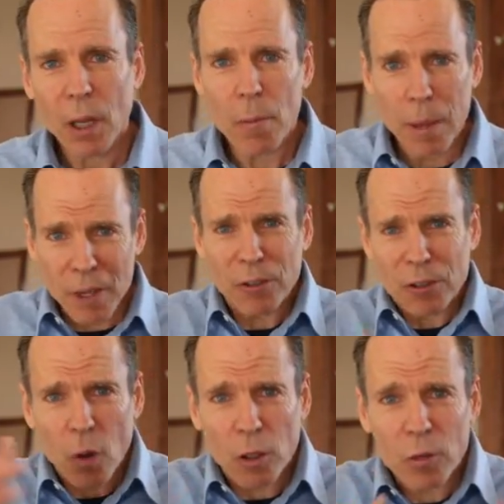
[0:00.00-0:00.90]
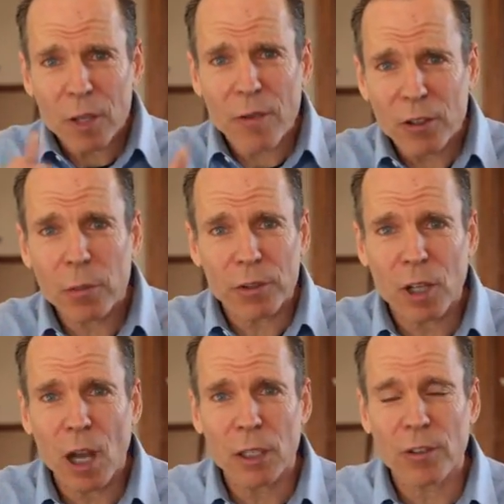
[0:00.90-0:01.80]
by mixing all the green vegetables and
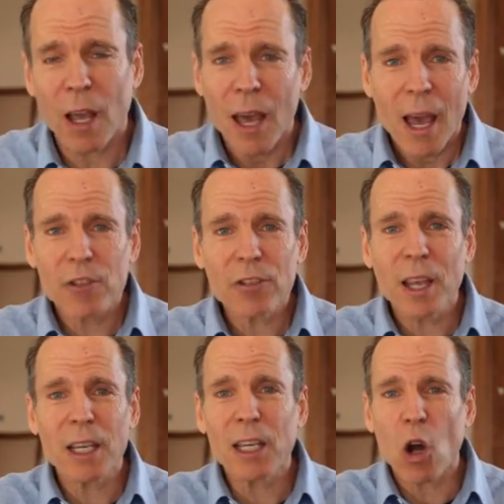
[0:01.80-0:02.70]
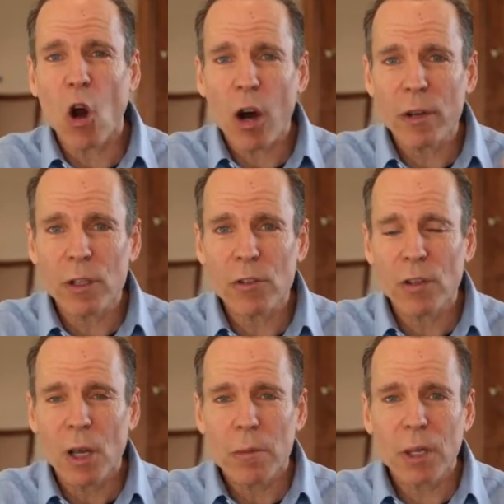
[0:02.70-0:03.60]
onions and just taking an
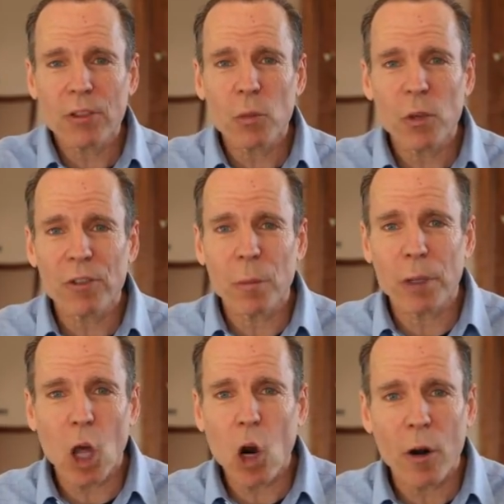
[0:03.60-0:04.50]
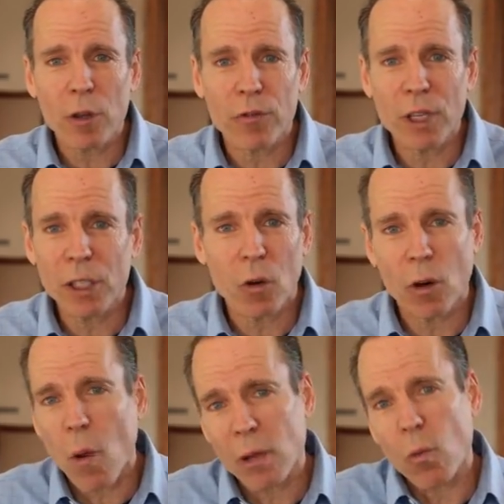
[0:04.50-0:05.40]
orange, mixing with some blood orange vinegar or
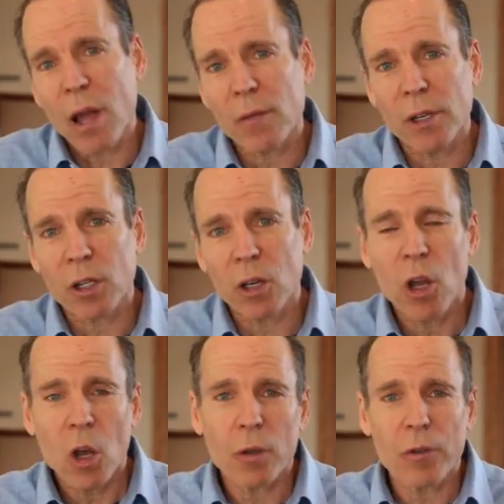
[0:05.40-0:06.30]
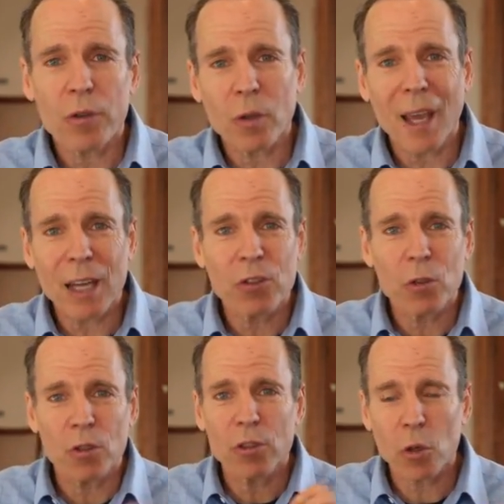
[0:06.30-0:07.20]
white wine vinegar with a few
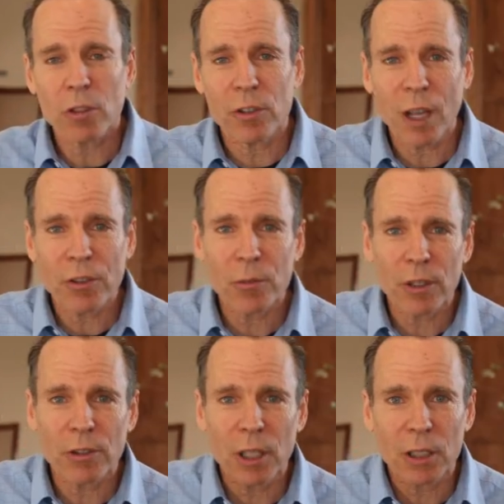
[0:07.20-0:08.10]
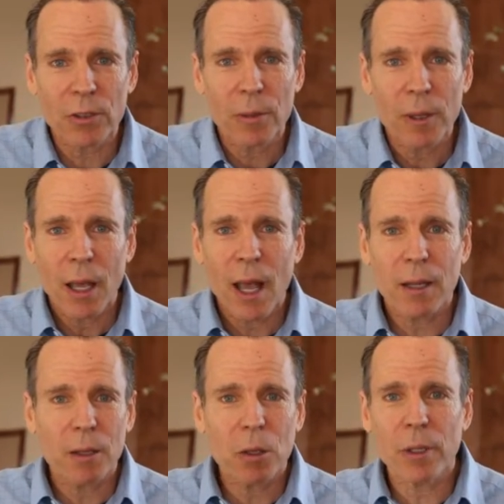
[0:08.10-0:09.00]
cashews and toasted sesame seeds and
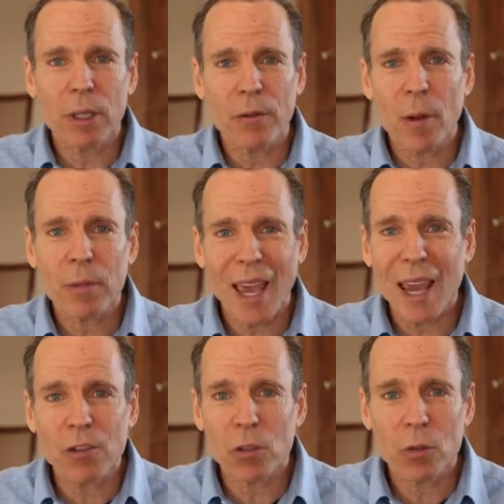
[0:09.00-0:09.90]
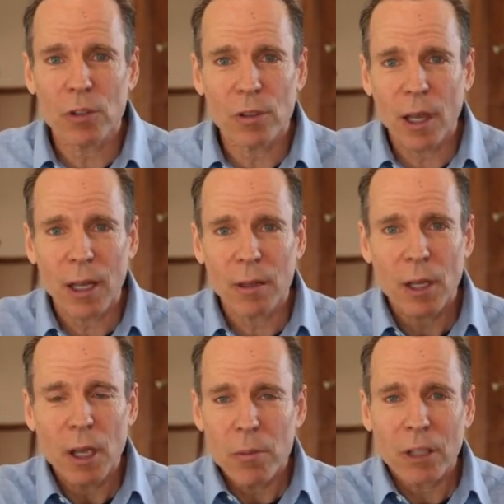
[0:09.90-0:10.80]
a little bit of cashews and
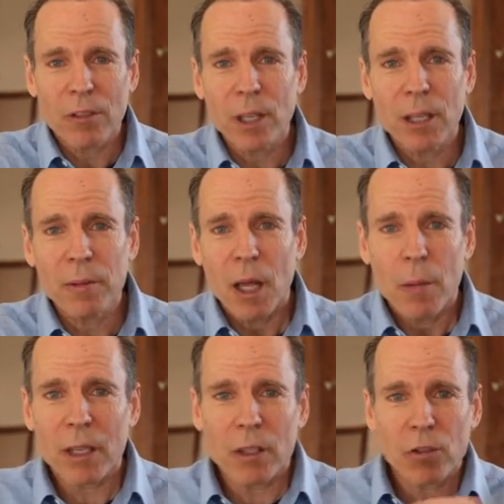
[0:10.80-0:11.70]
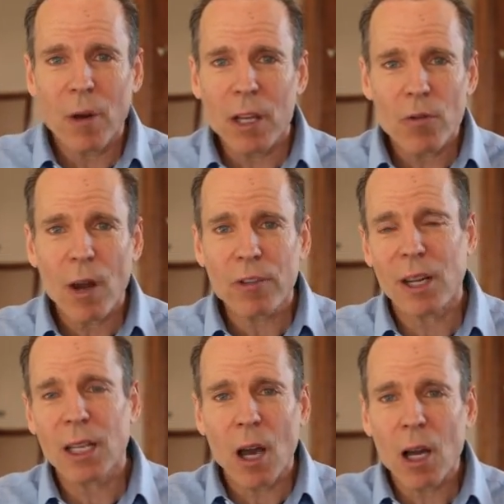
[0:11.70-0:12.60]
mixed in. Make this great dressing.
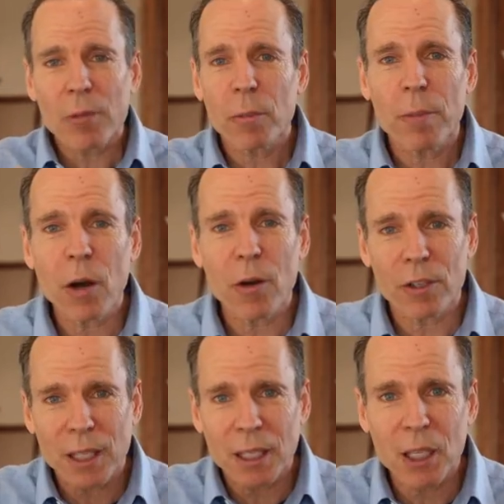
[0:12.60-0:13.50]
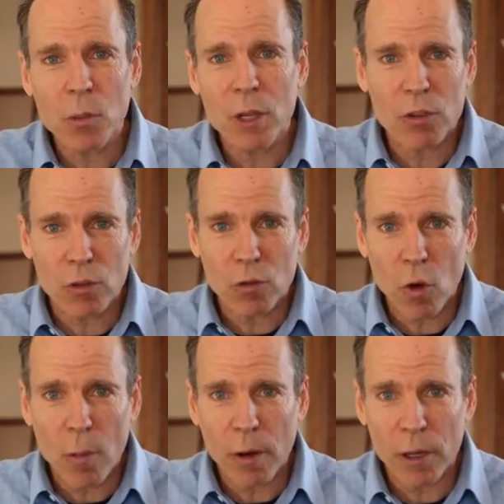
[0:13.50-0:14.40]
I cut up some berries like kiwis and
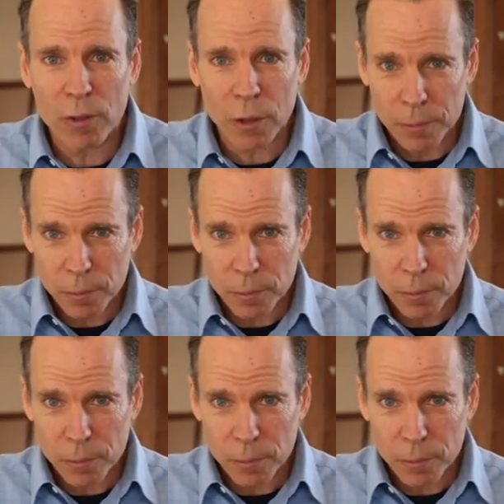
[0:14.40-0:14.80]
strawberries